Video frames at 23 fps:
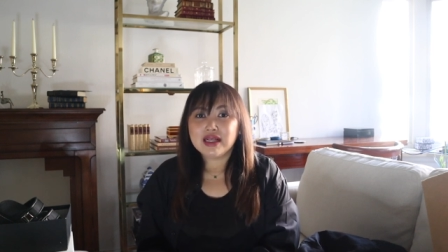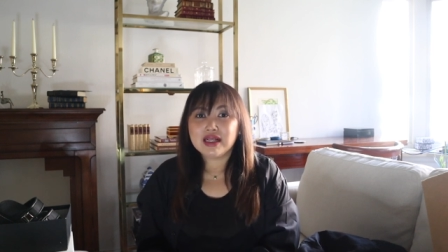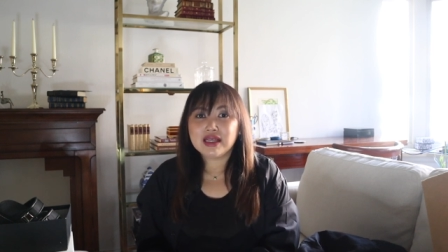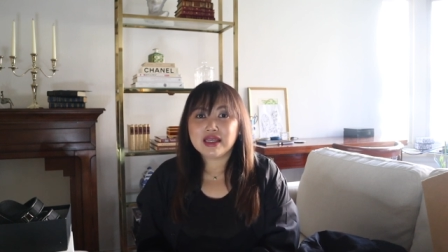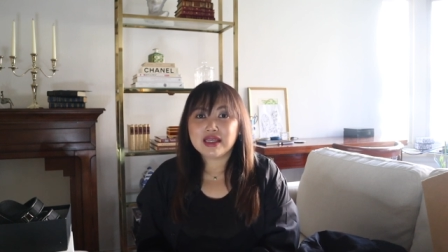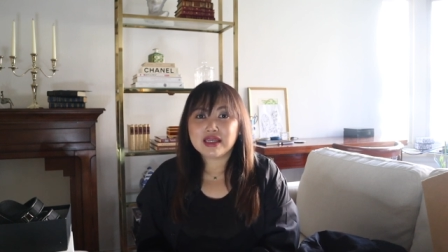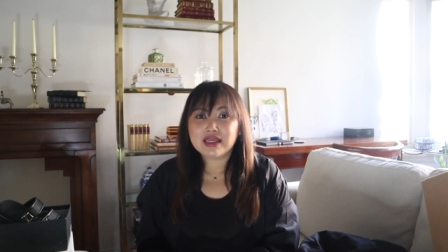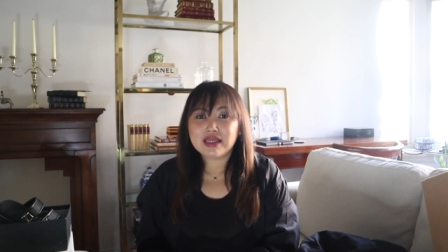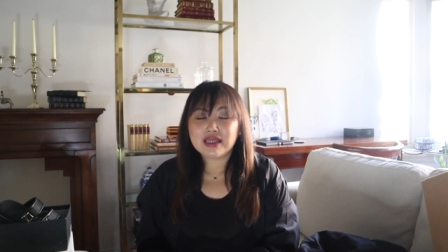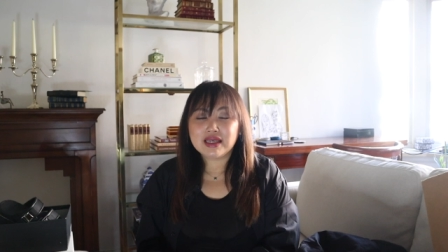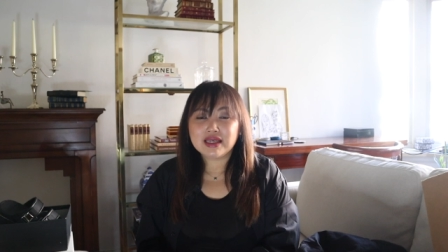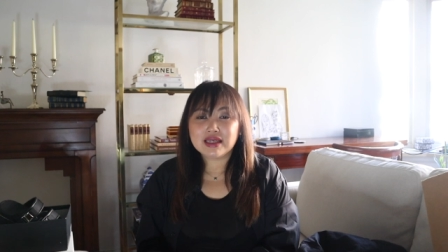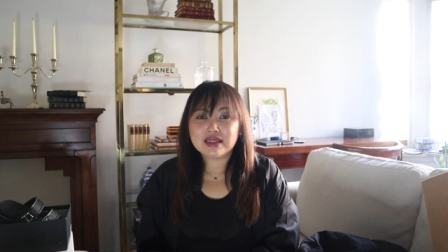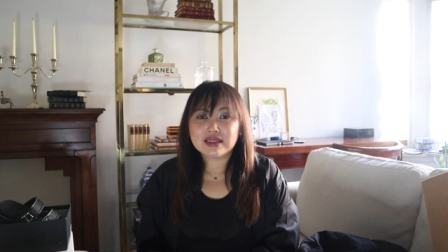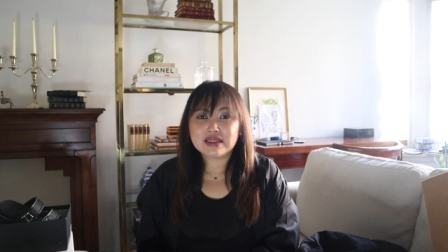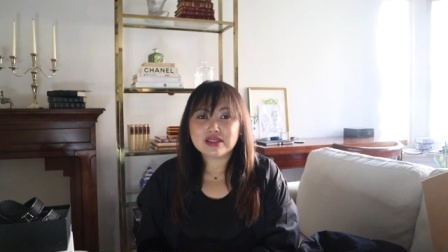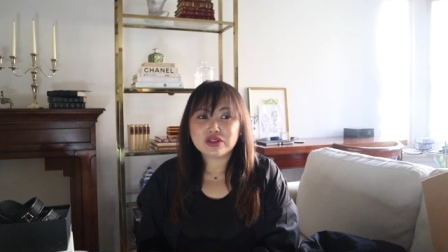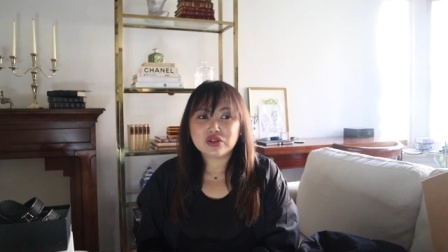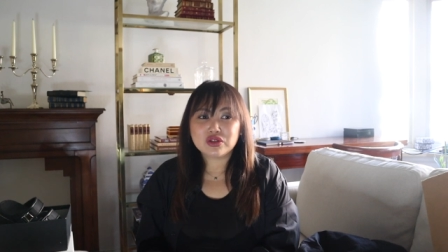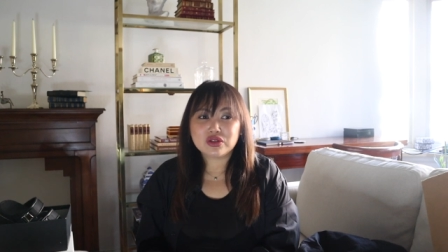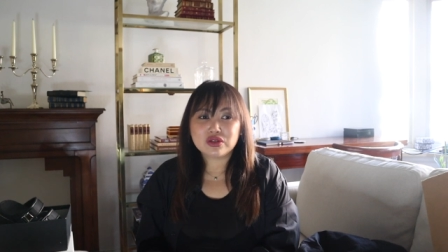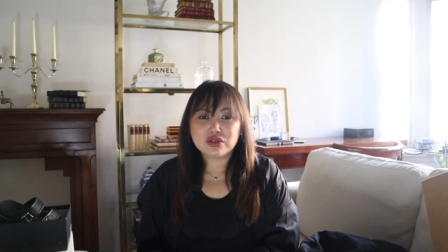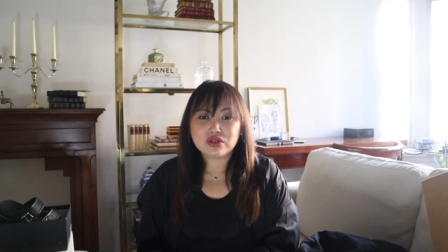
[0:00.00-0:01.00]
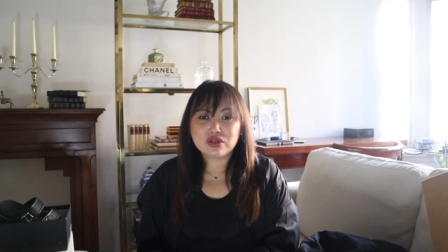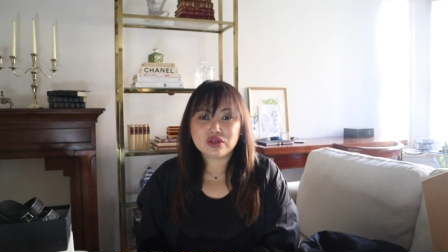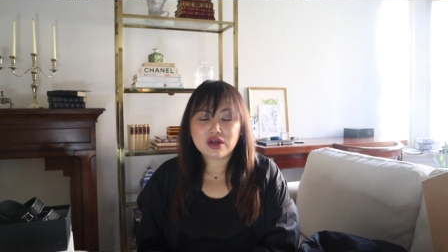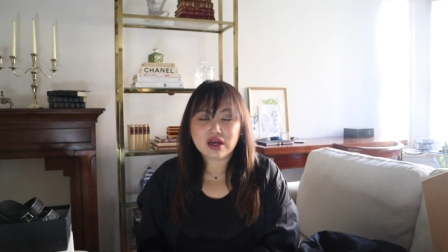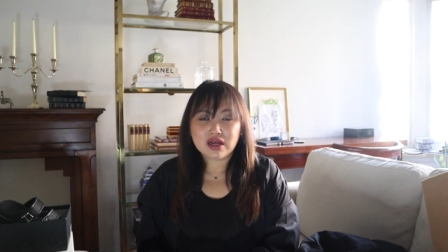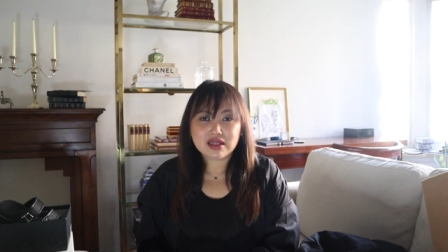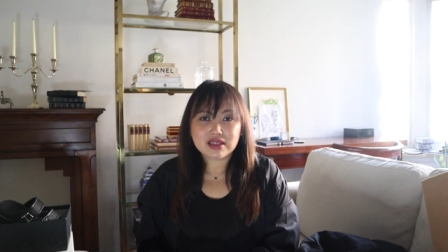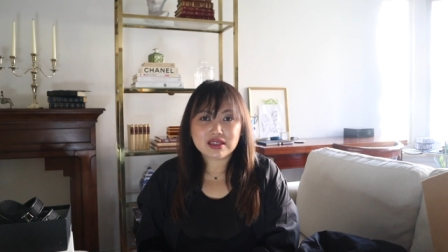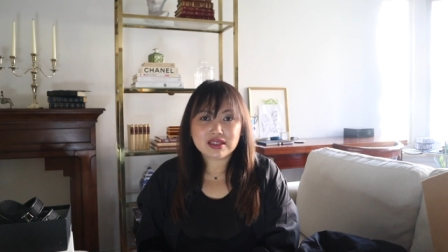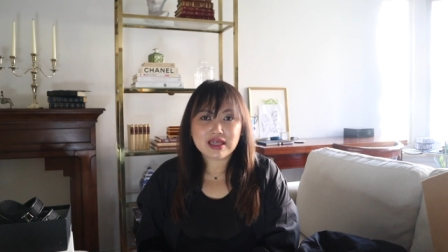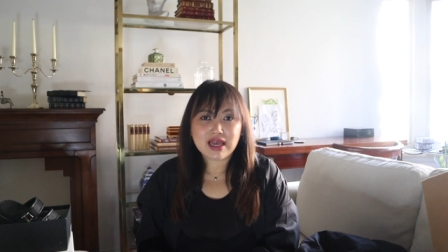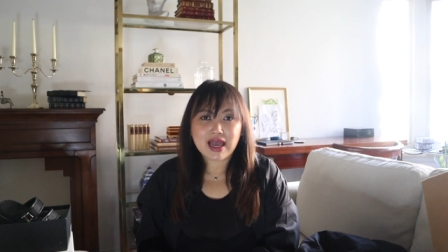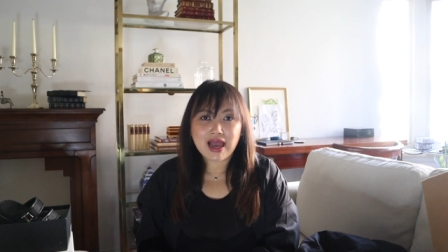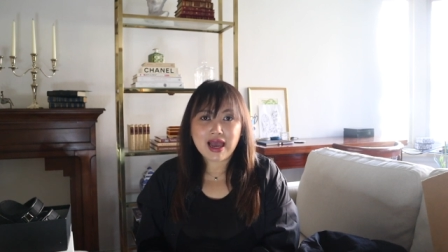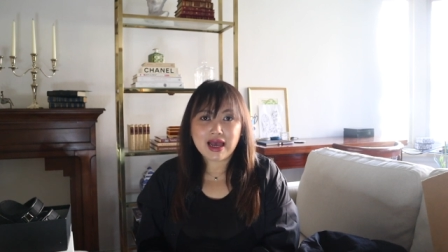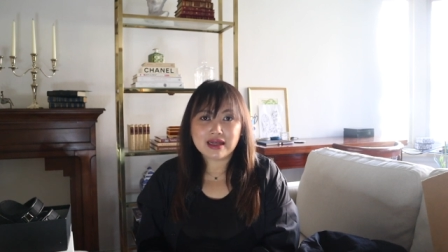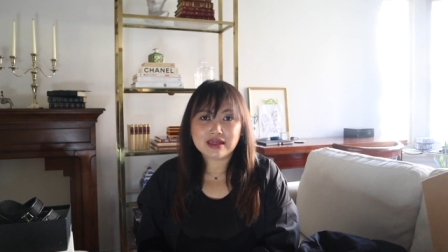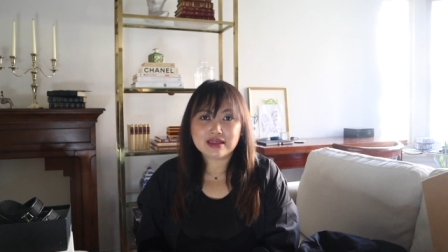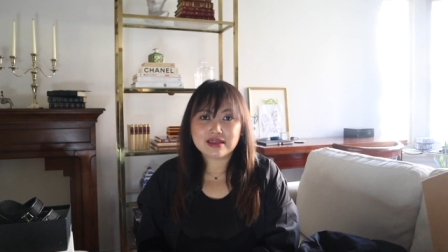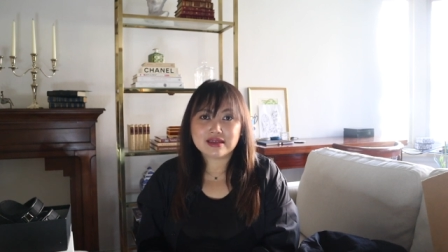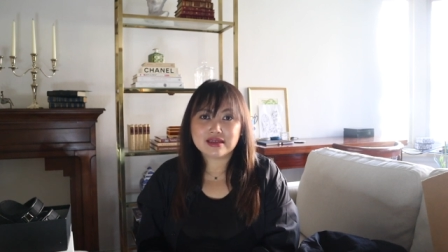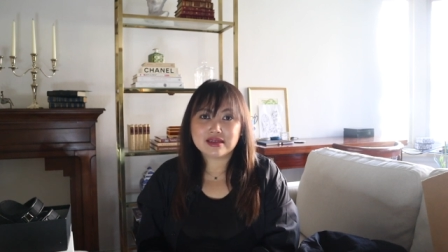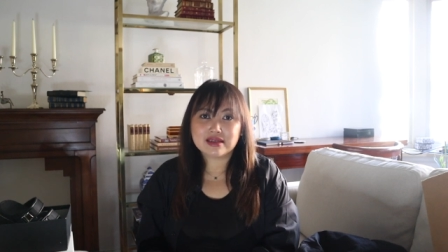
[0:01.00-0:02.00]
it is just
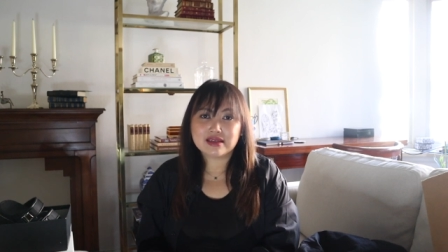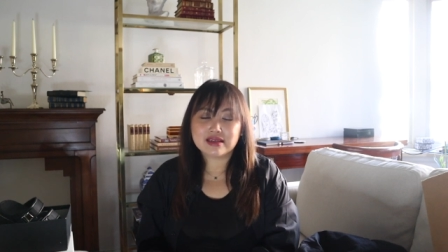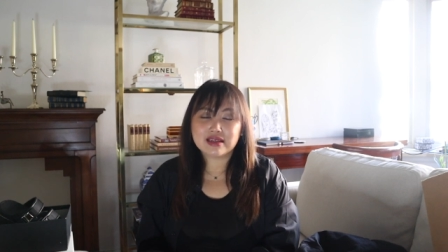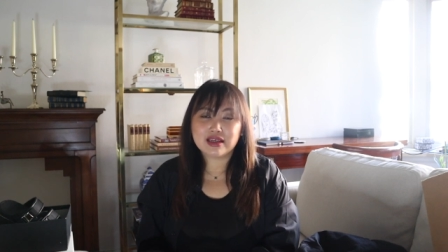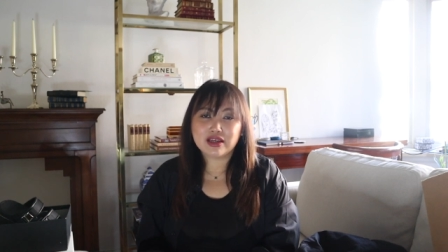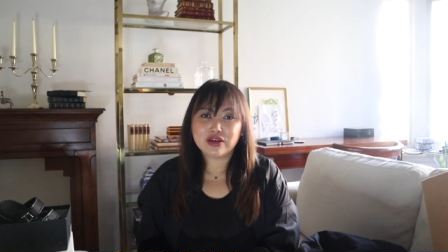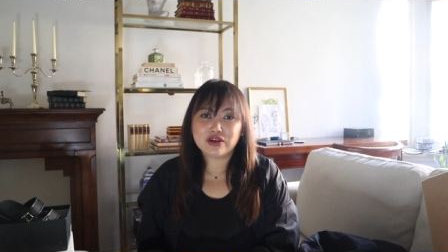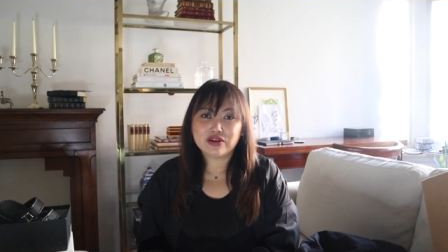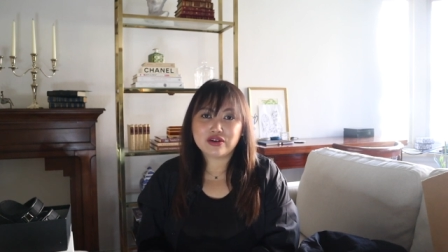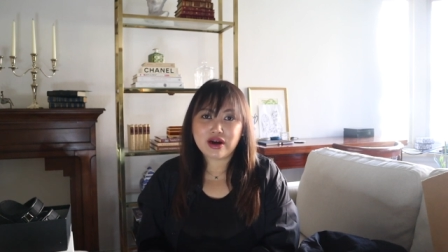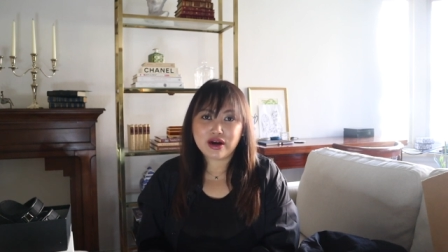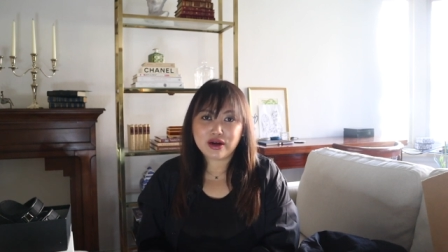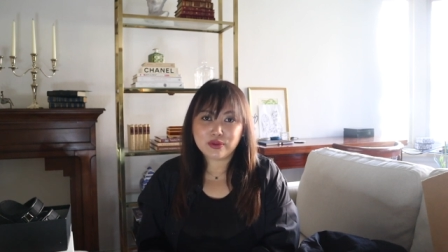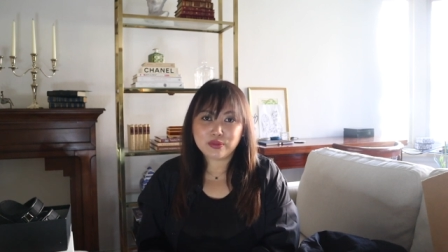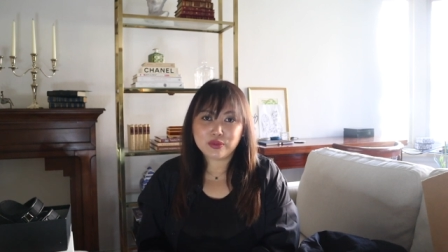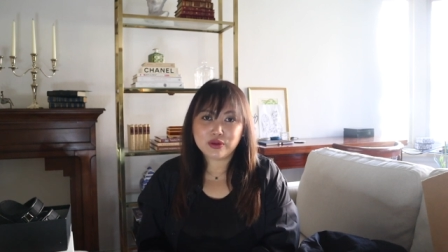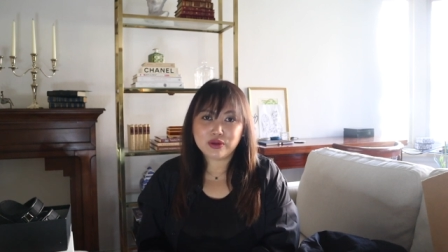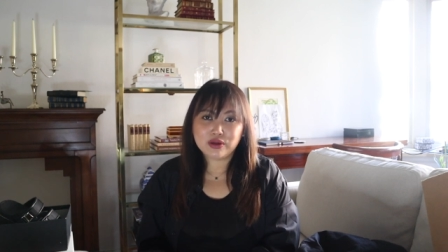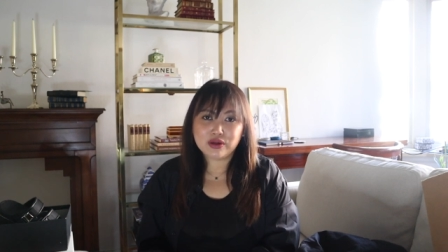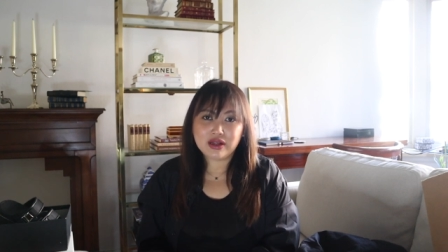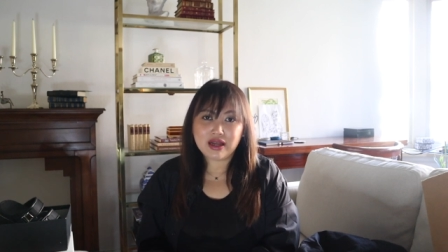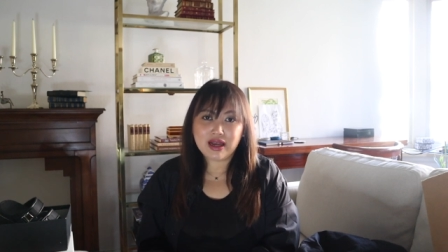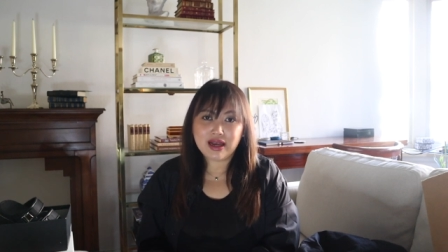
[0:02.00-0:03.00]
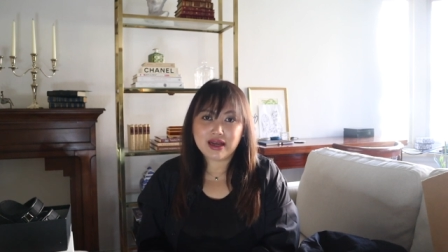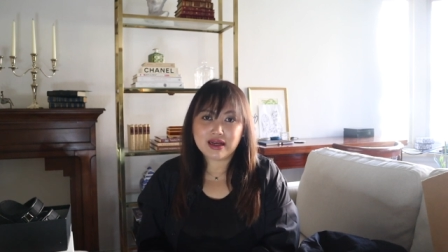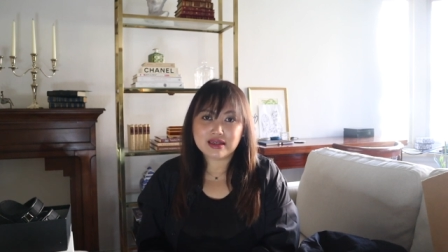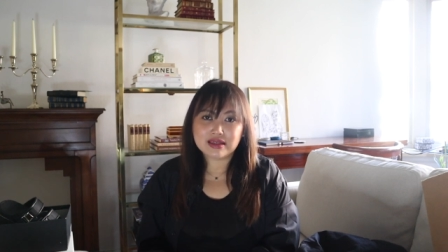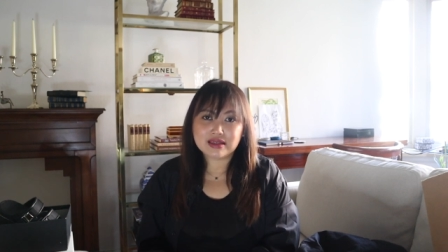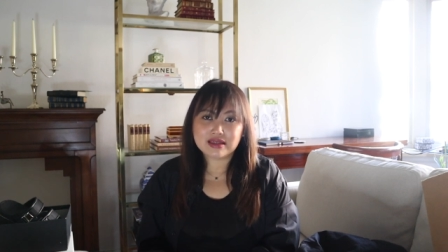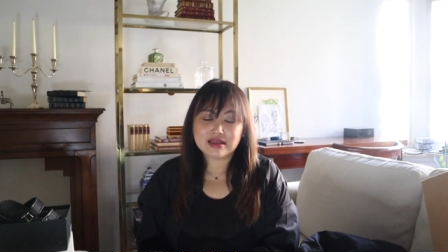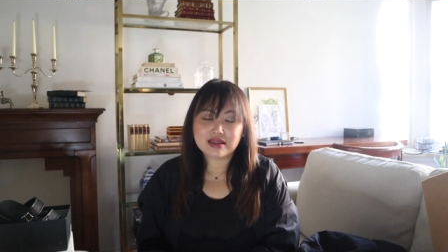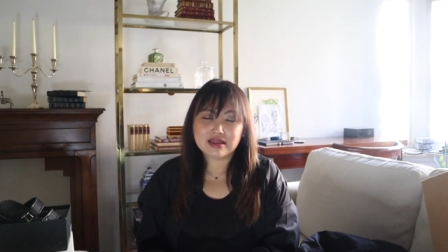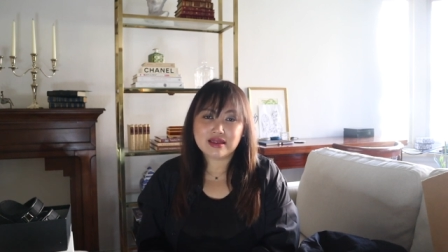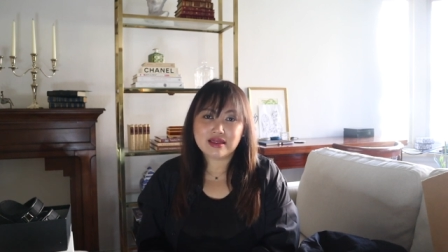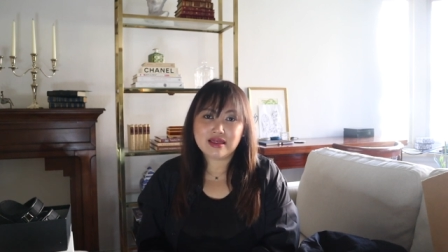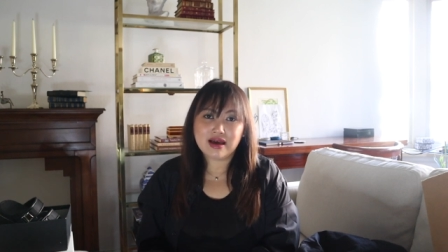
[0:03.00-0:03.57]
as incredible as